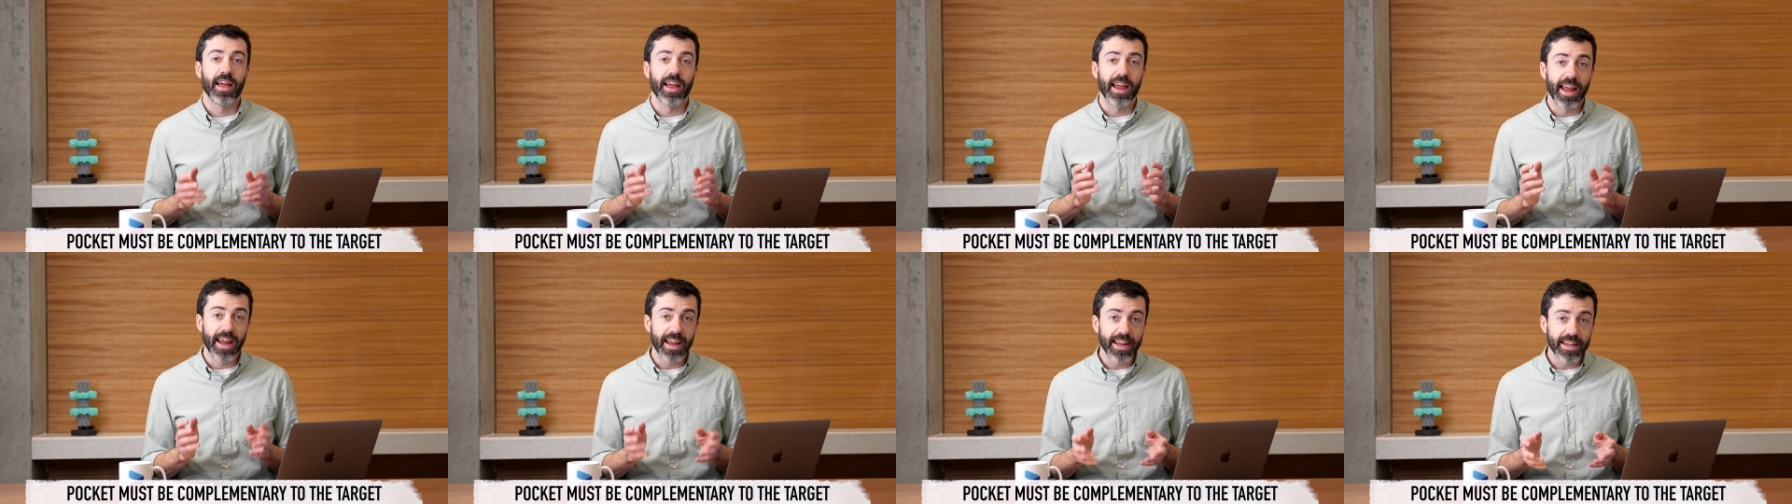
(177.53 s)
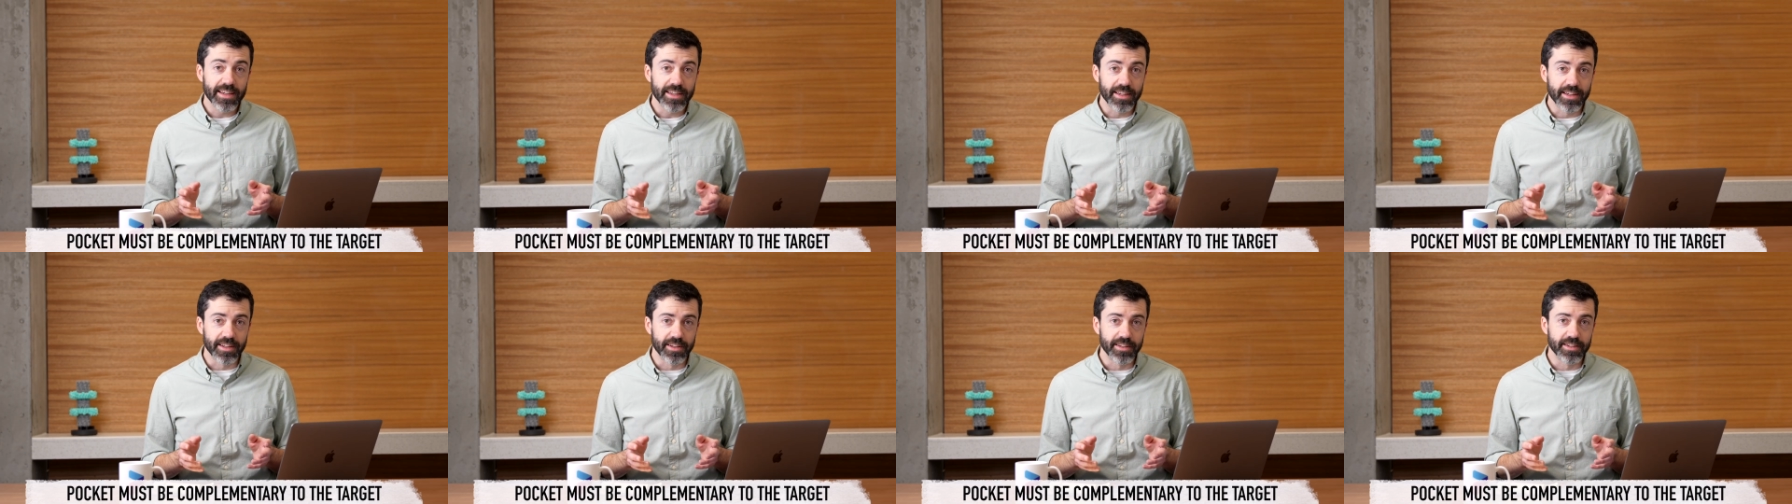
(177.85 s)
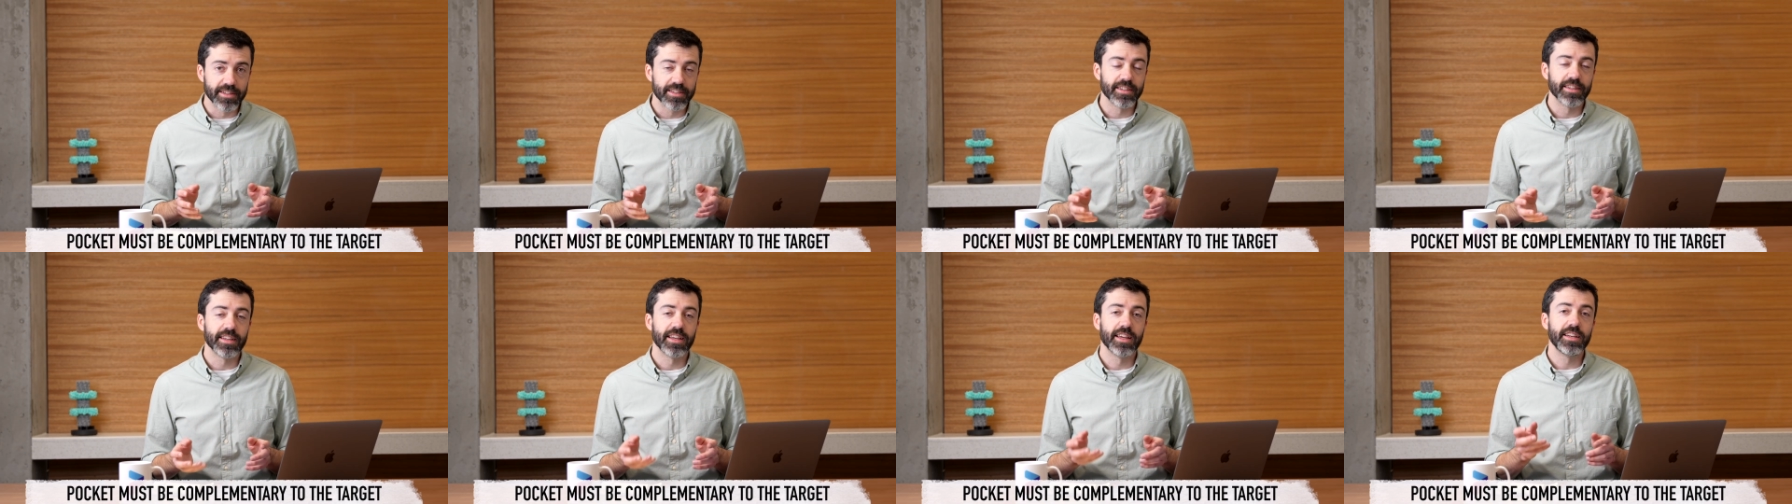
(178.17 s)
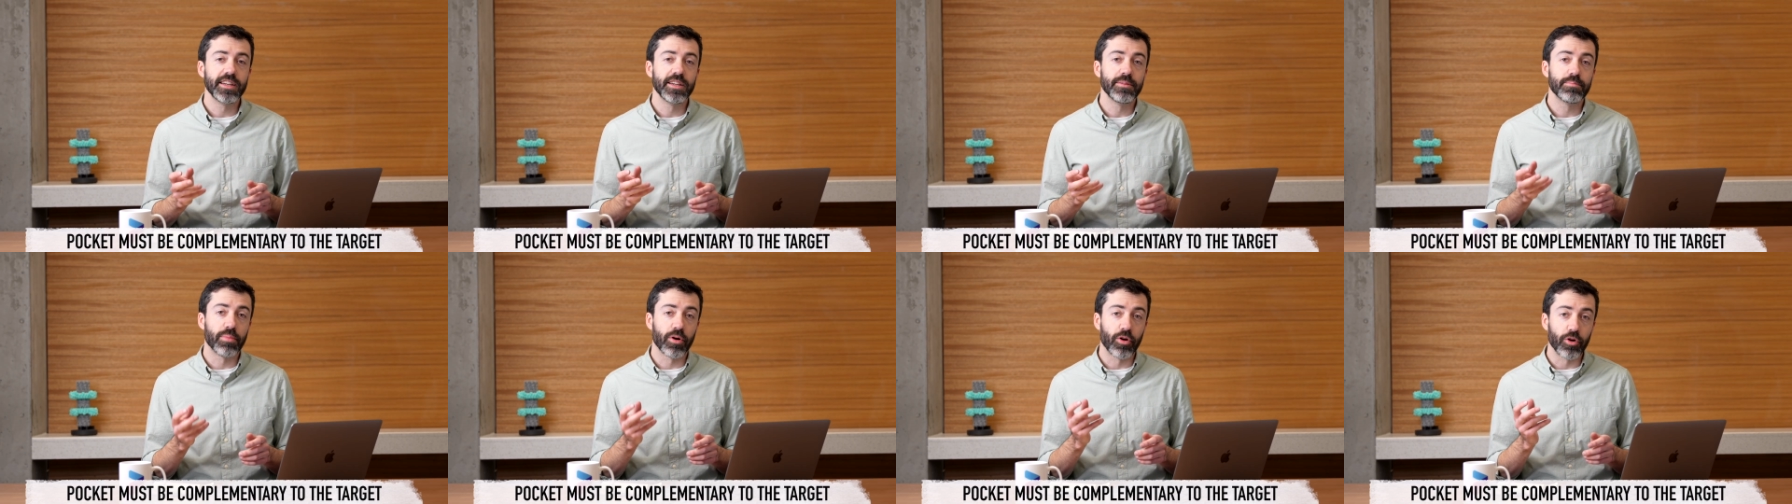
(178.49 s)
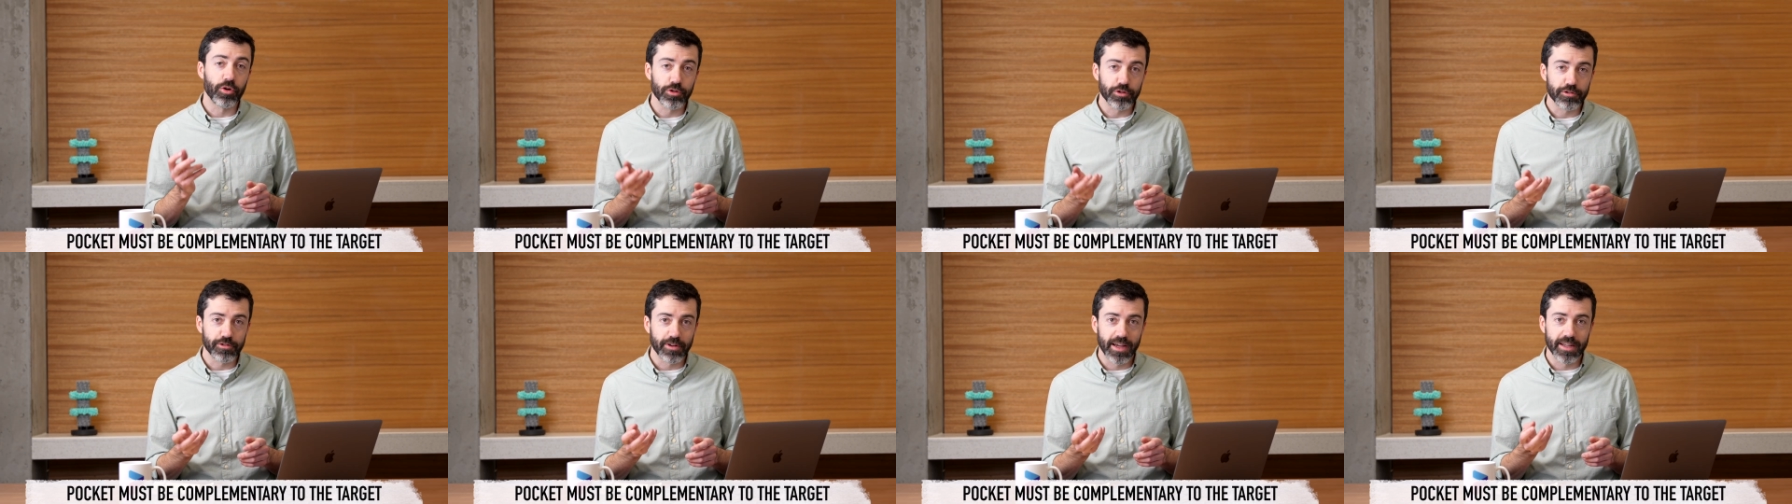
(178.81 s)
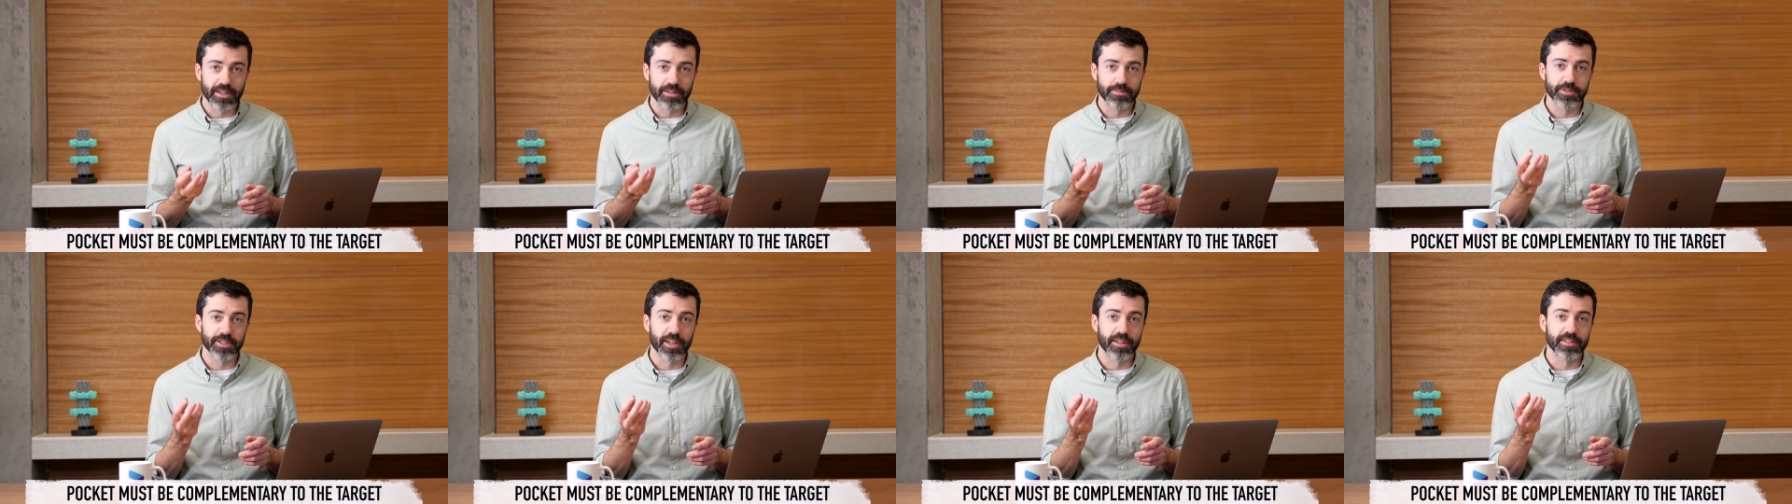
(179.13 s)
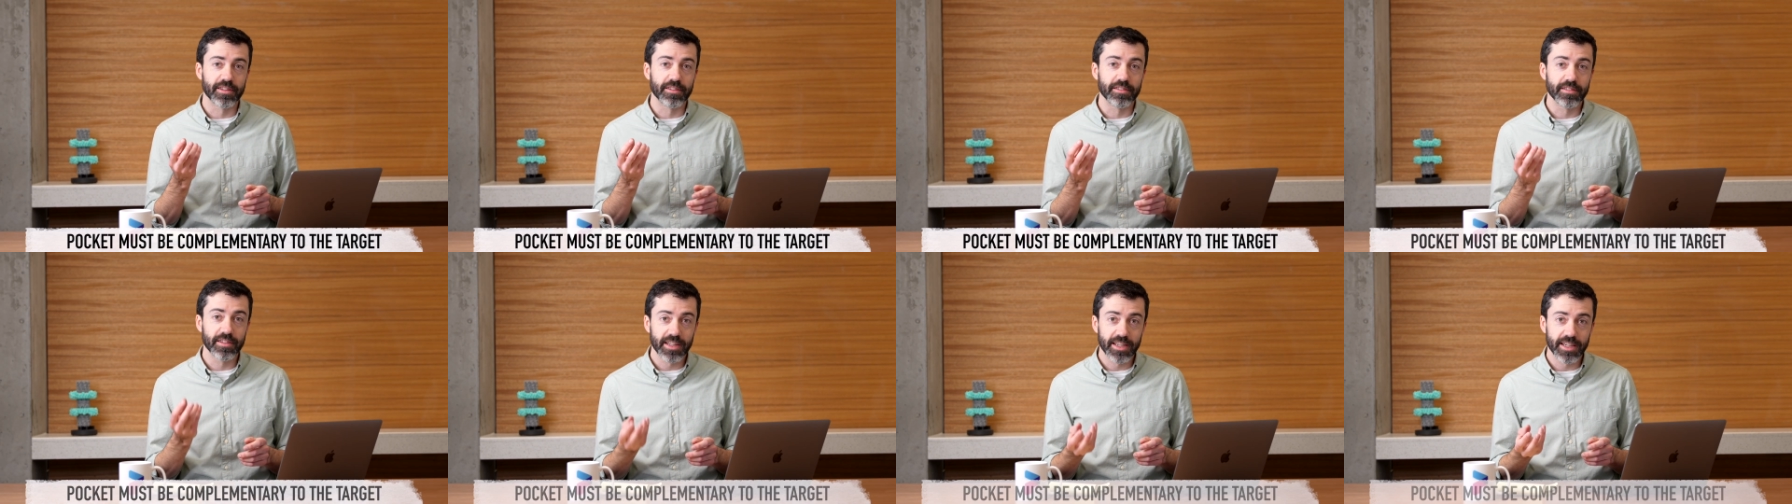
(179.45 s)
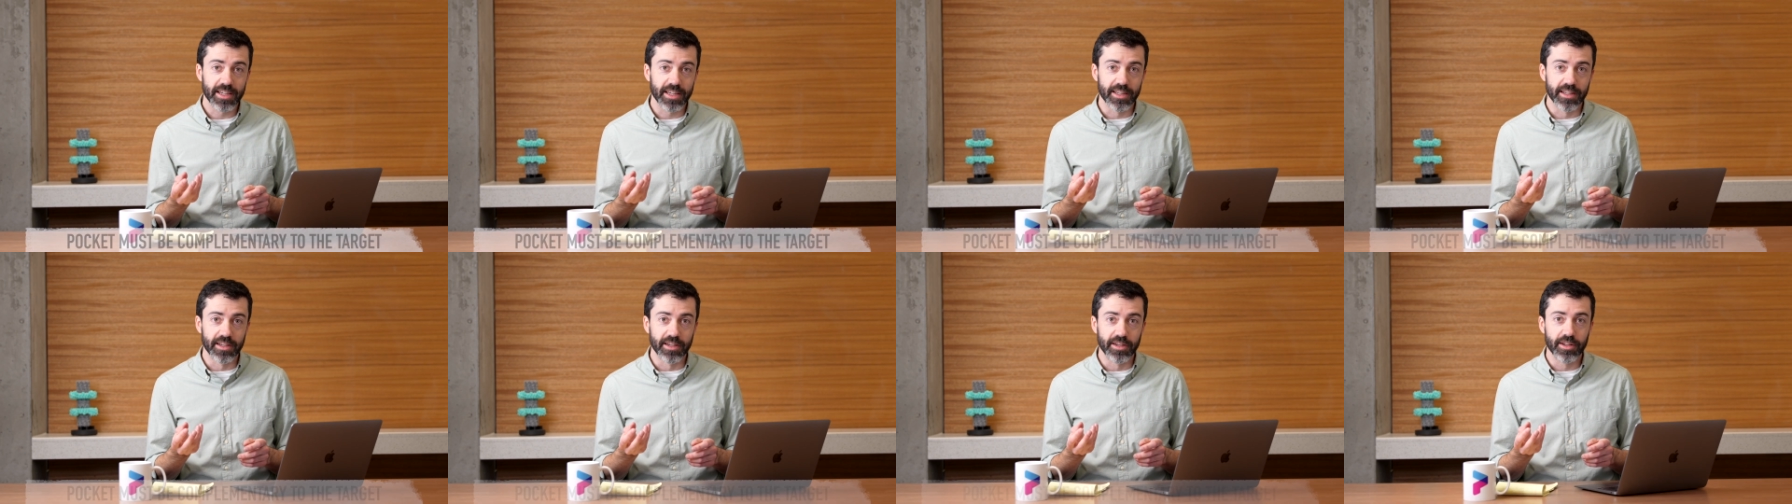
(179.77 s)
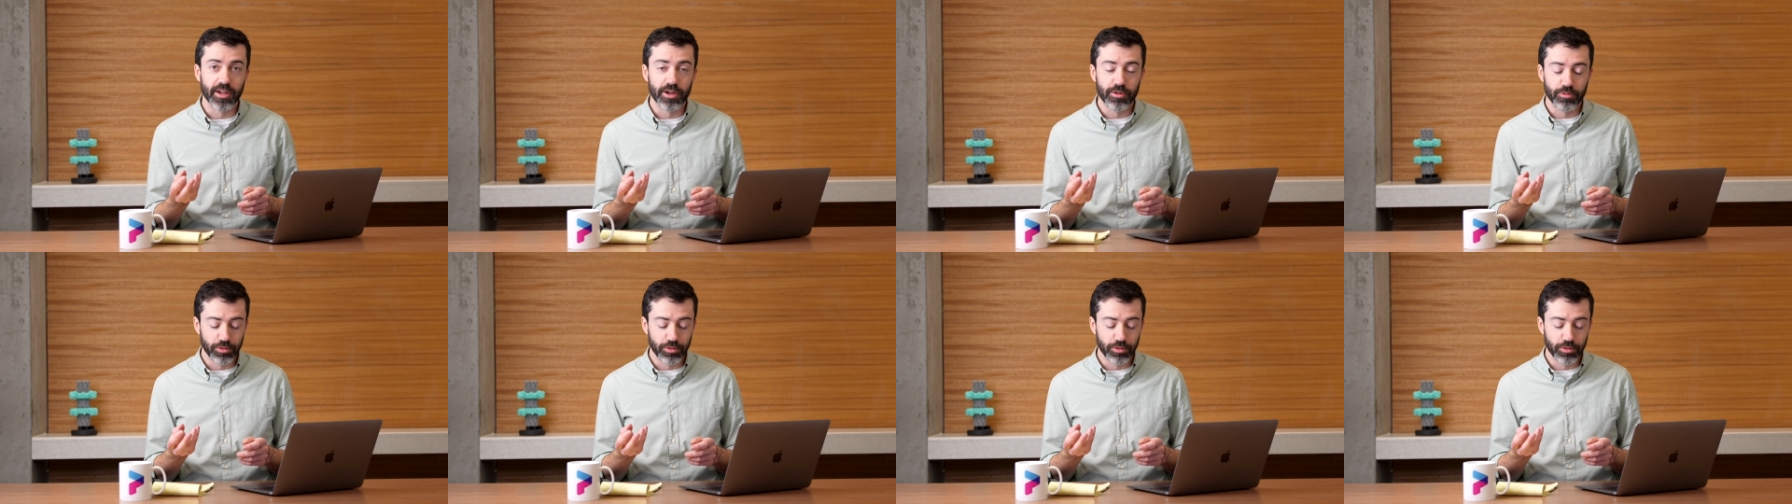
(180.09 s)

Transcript: And any polar atoms on the ligand